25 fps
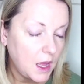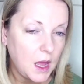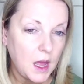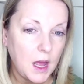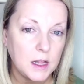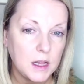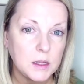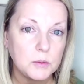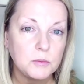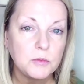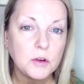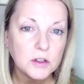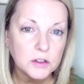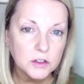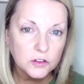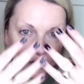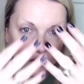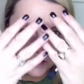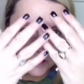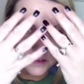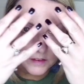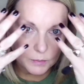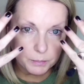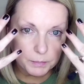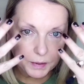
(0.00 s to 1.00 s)
And I'm going to
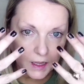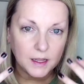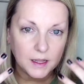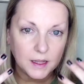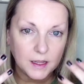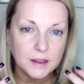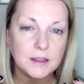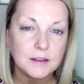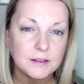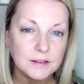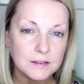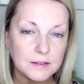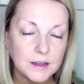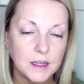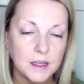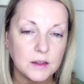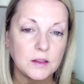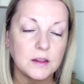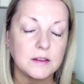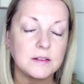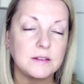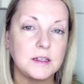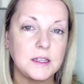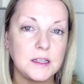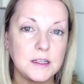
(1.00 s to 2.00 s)
just apply this down
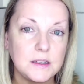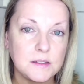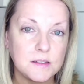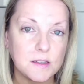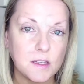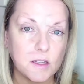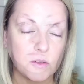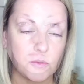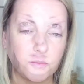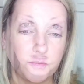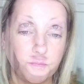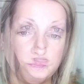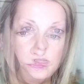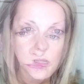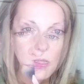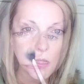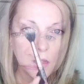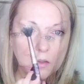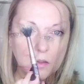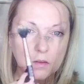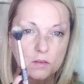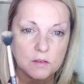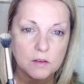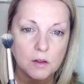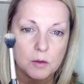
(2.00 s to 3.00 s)
the T-zone.
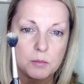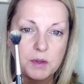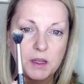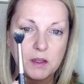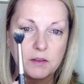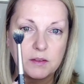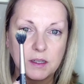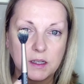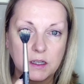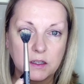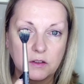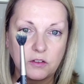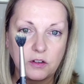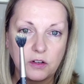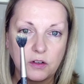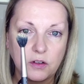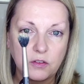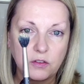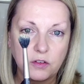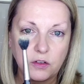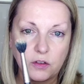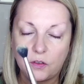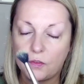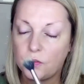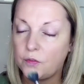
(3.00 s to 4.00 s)
So I'm using a
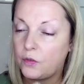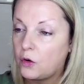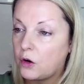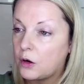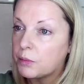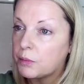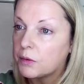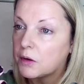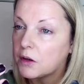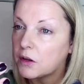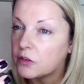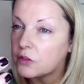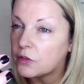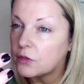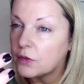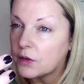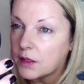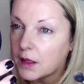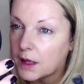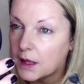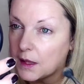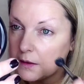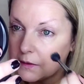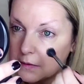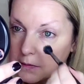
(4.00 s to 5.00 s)
224 brush for
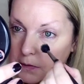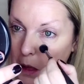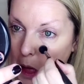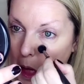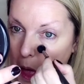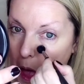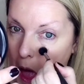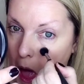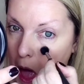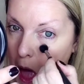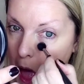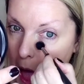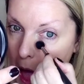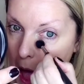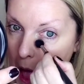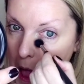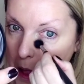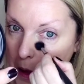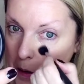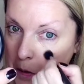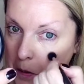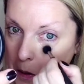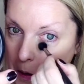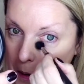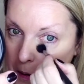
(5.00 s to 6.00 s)
this. And
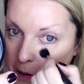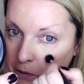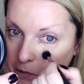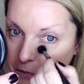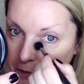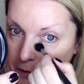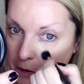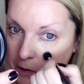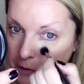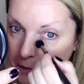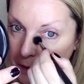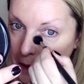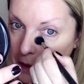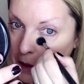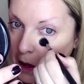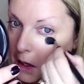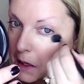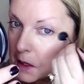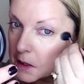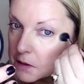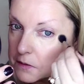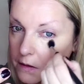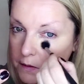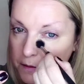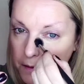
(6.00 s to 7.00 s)
I'm going to use it
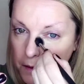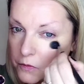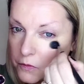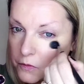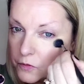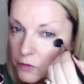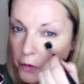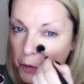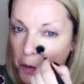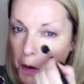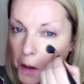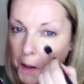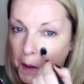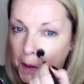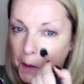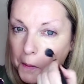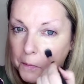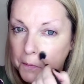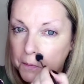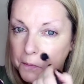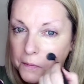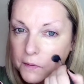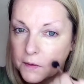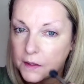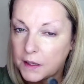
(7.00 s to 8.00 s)
like as an under eye
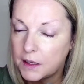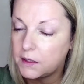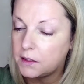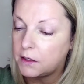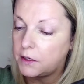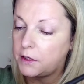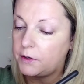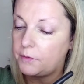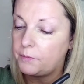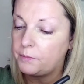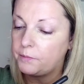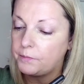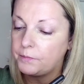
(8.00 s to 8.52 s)
concealer.